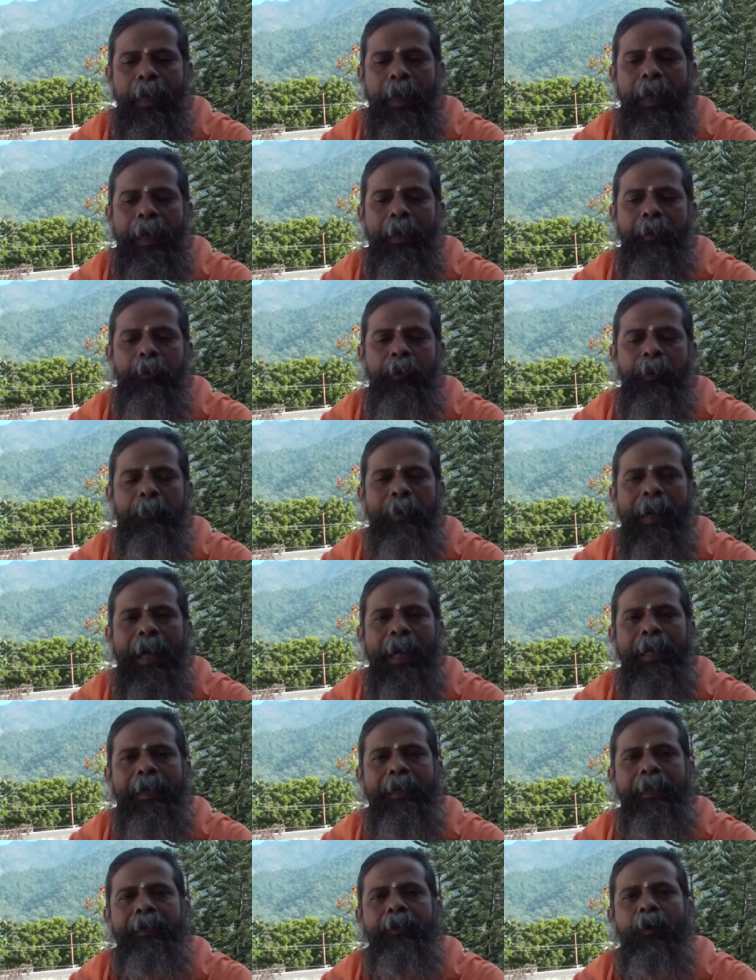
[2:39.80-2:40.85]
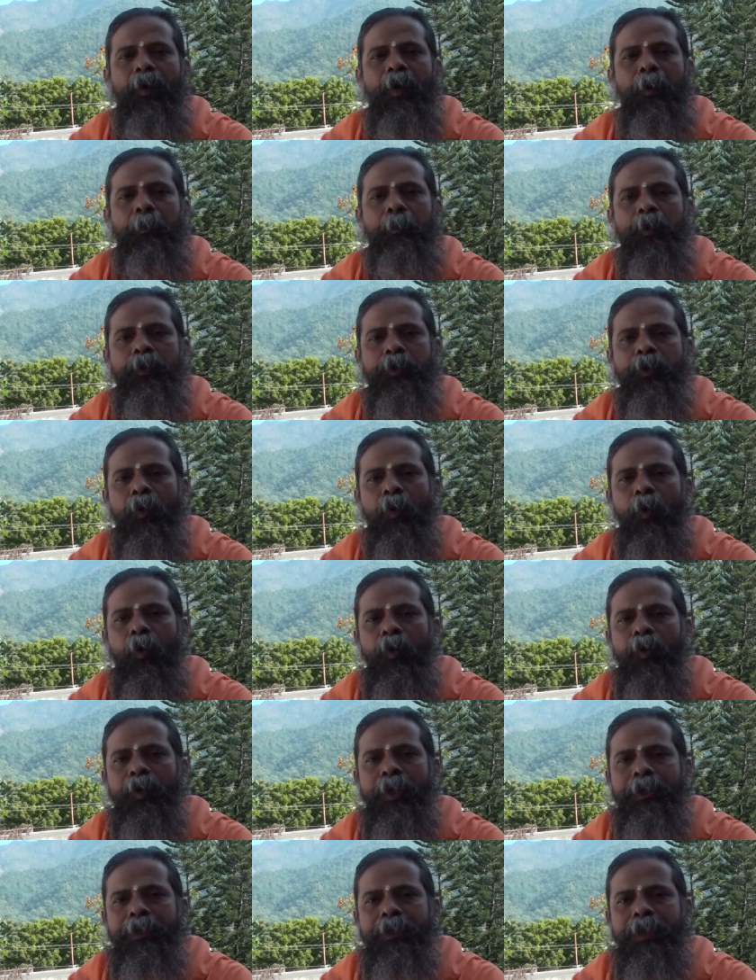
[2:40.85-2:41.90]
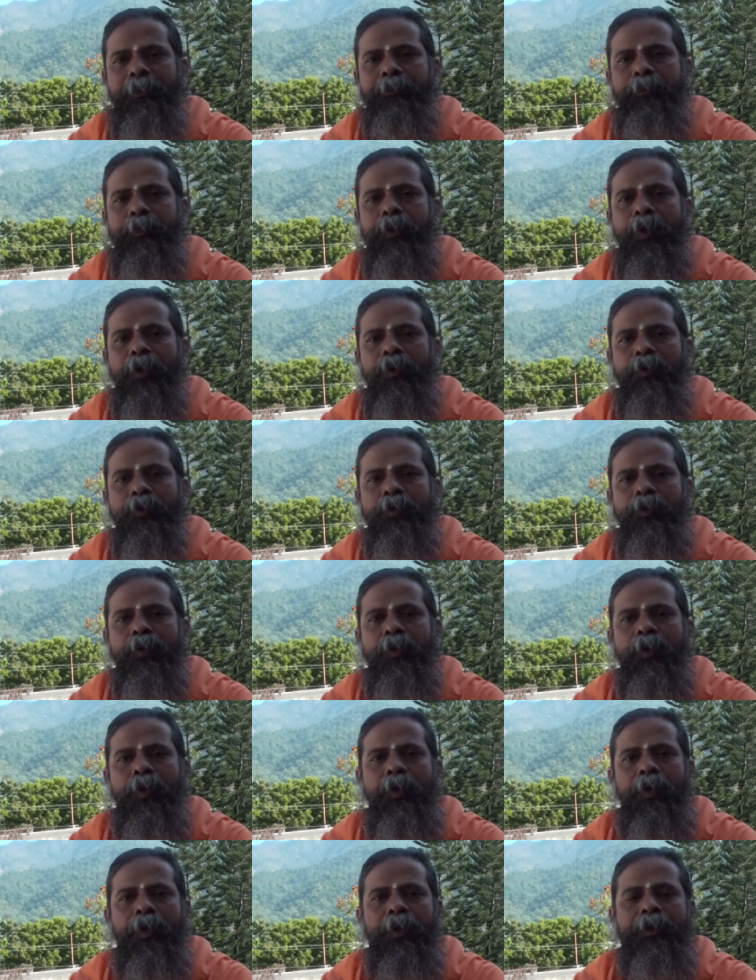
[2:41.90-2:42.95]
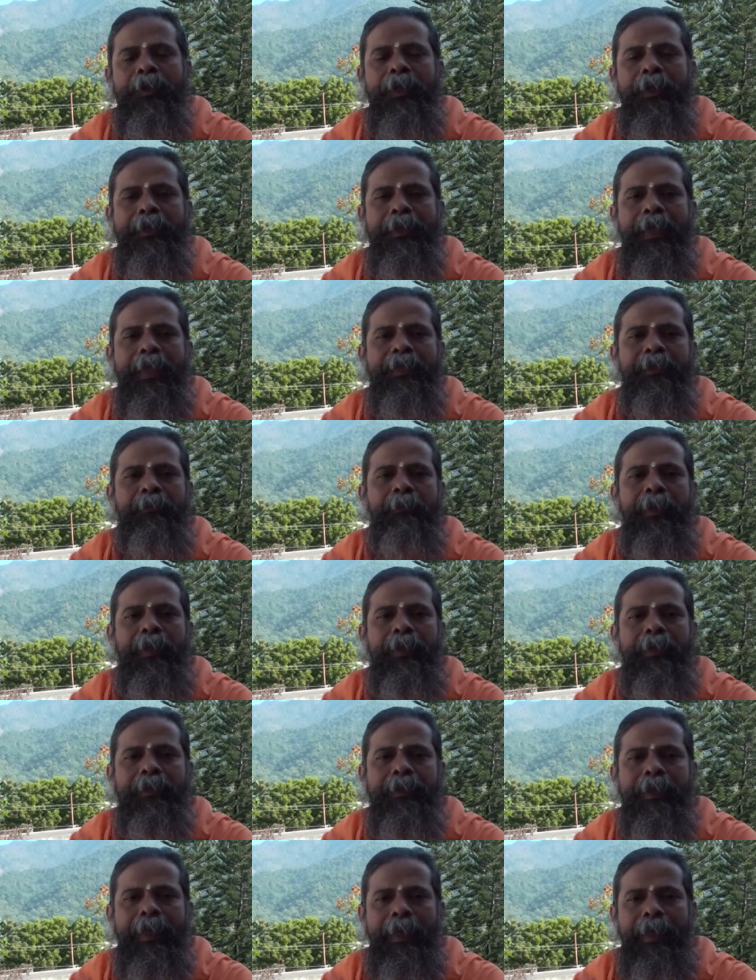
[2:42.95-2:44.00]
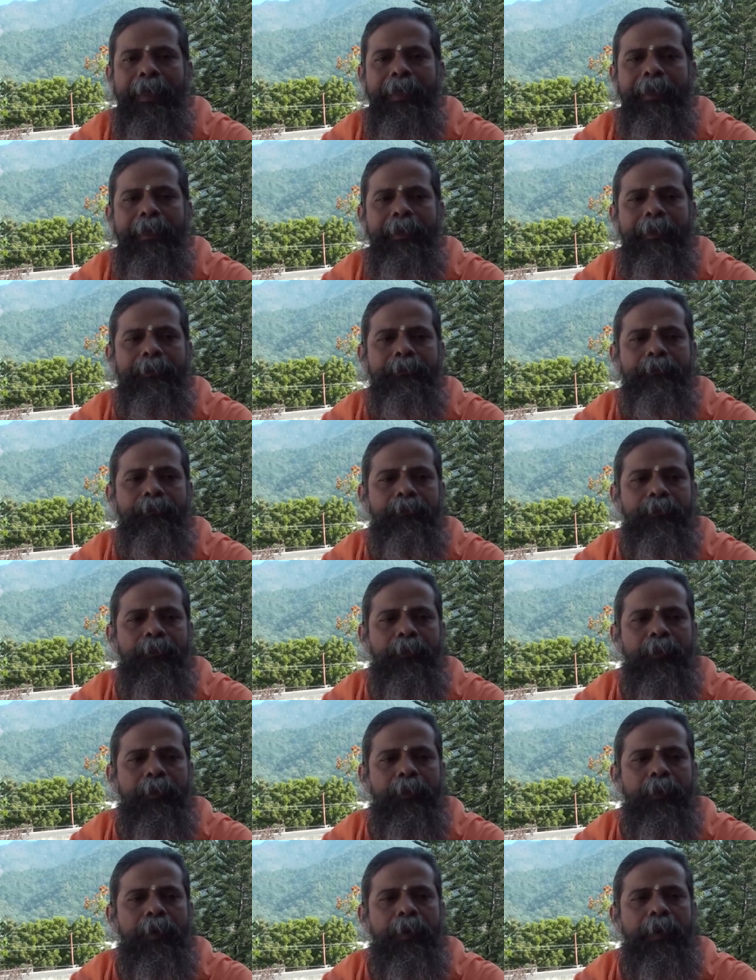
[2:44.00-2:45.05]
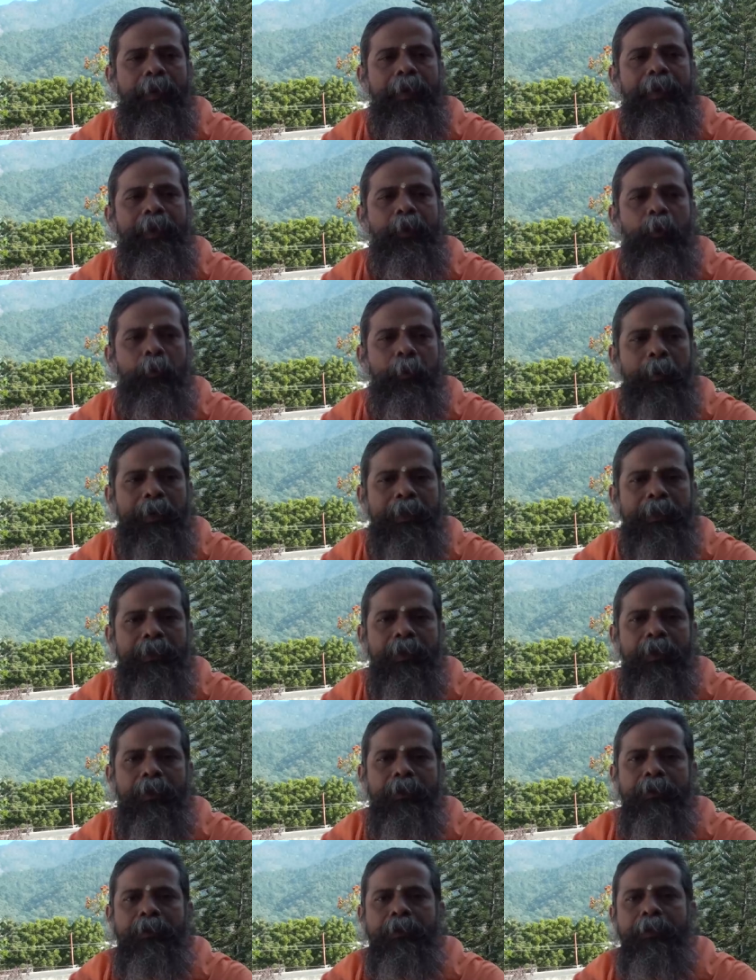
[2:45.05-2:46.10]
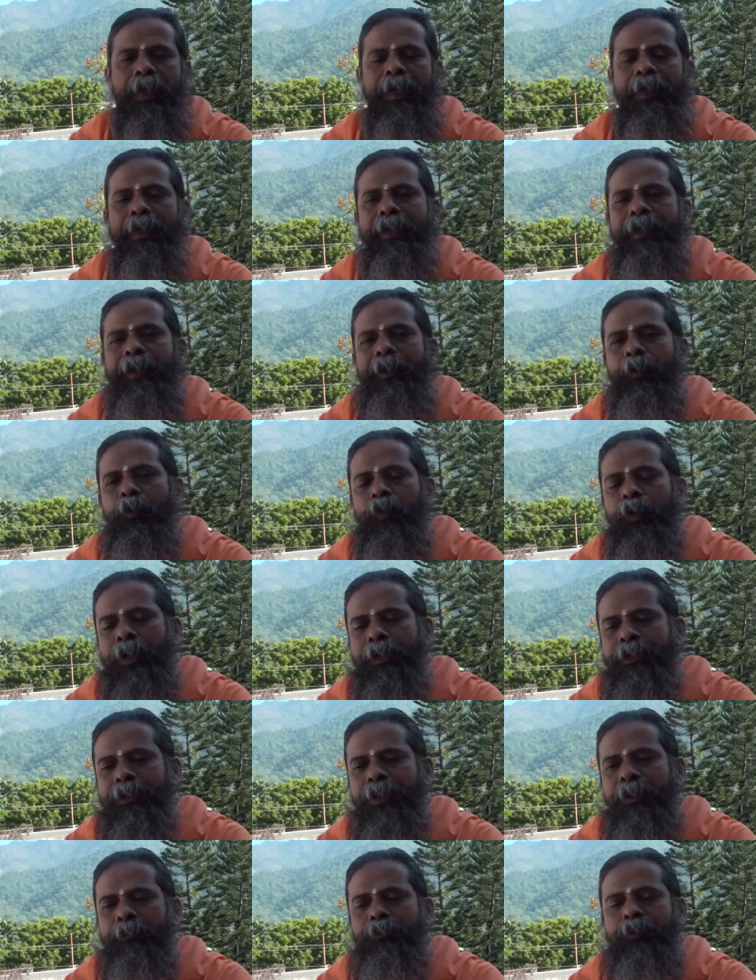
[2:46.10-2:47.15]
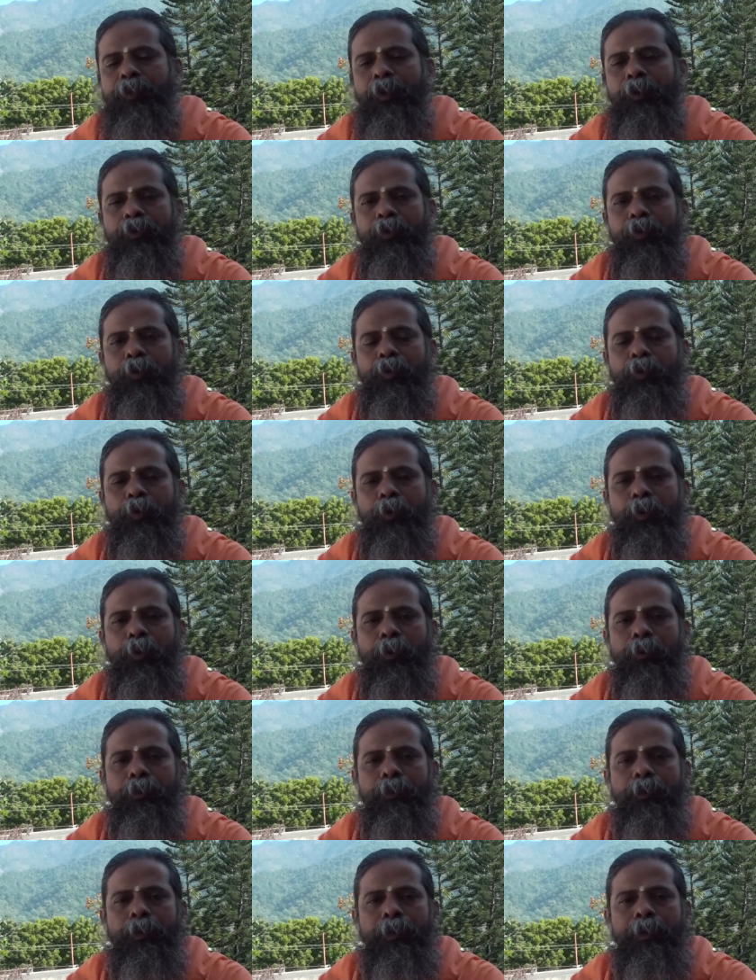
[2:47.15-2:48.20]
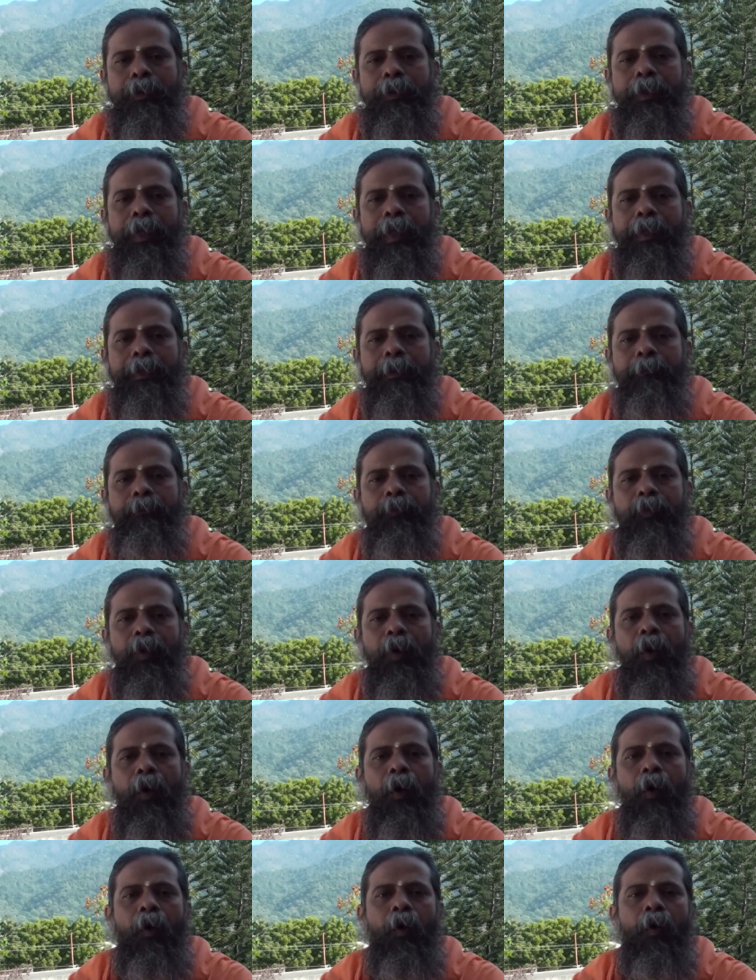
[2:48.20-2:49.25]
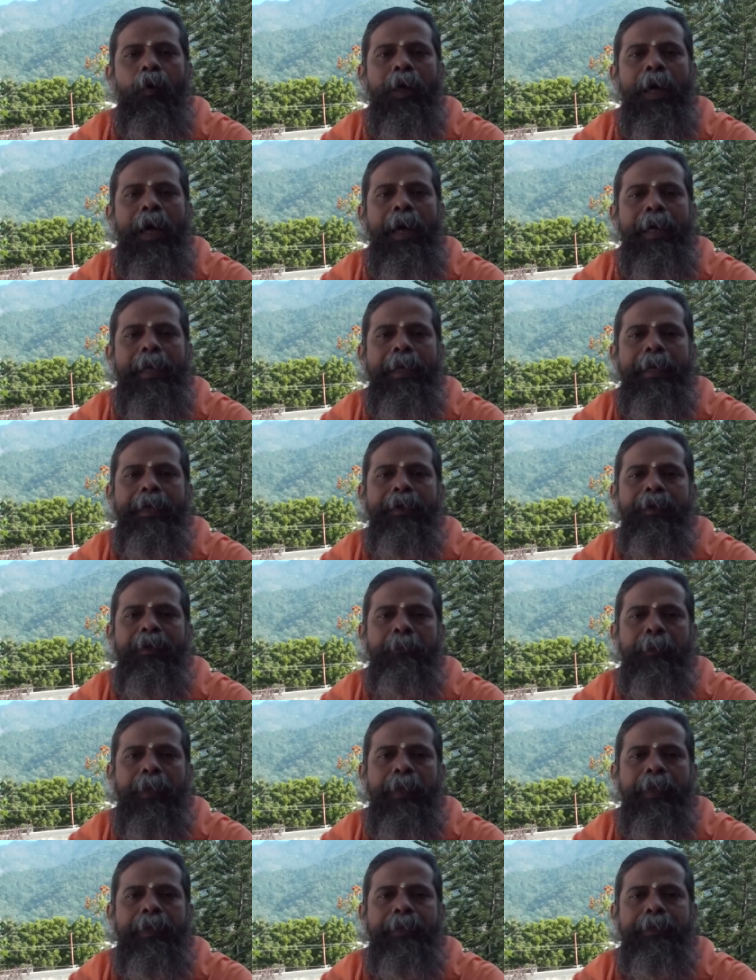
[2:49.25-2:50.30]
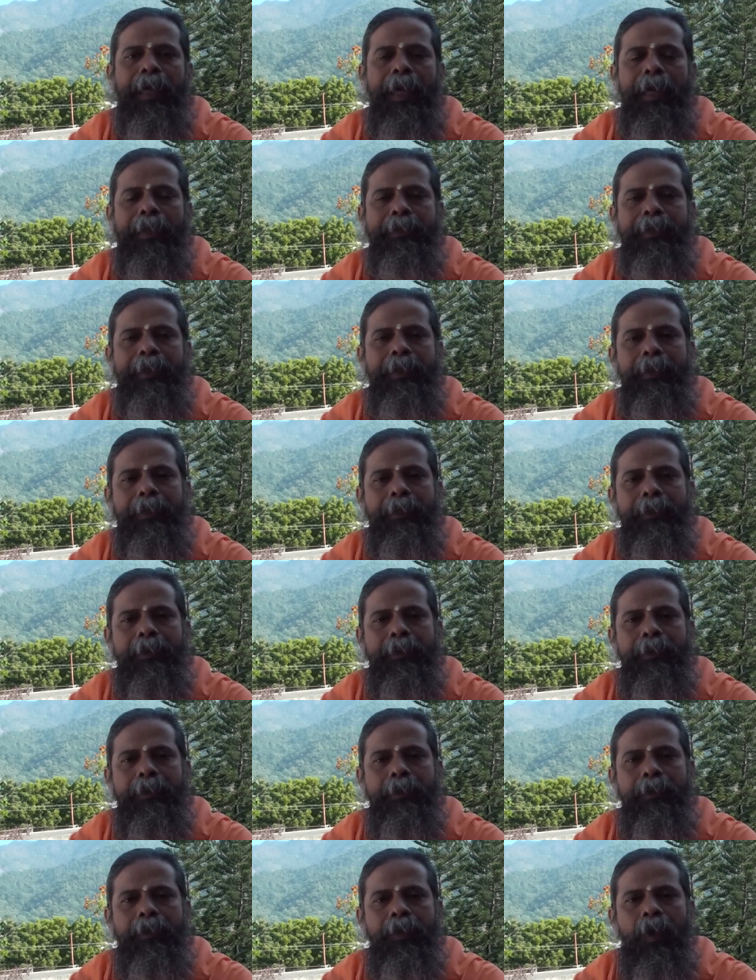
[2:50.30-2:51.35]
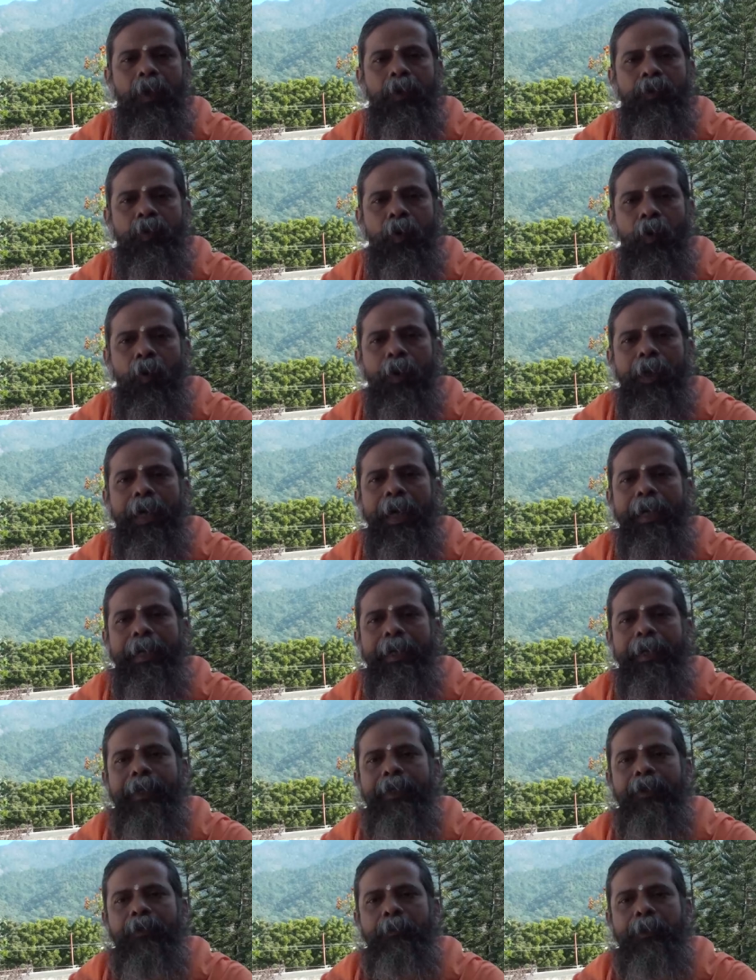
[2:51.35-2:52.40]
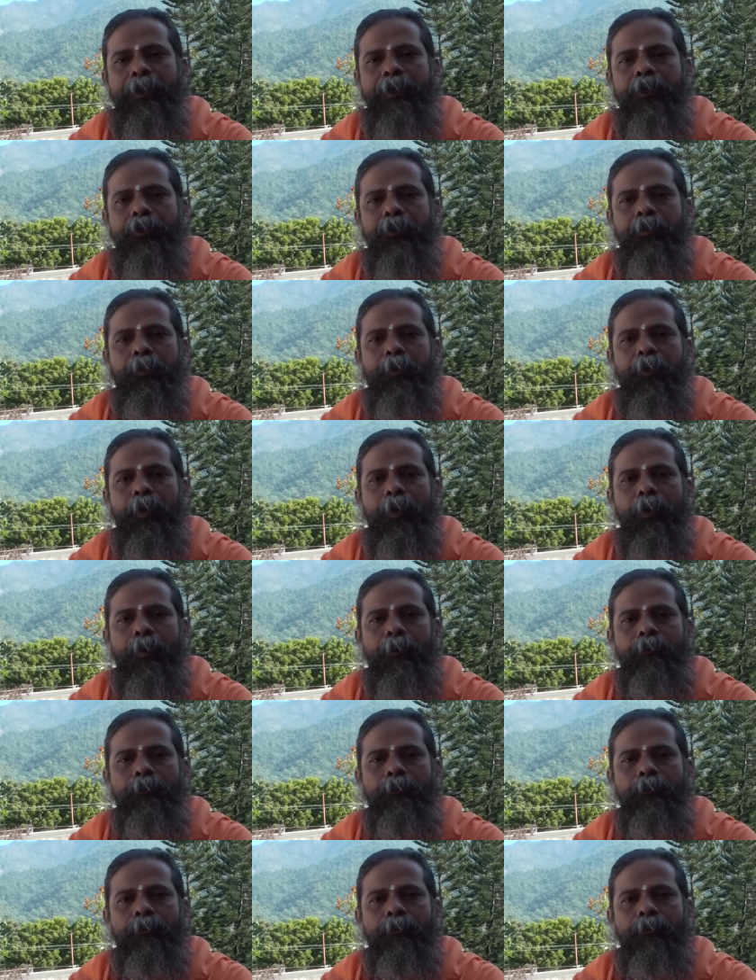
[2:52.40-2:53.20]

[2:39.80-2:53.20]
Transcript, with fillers: And we find in almost all the scriptures, this has been said in Upanishads and in yogic scriptures also, that hokarena bahirjati, sokarena visatpuna.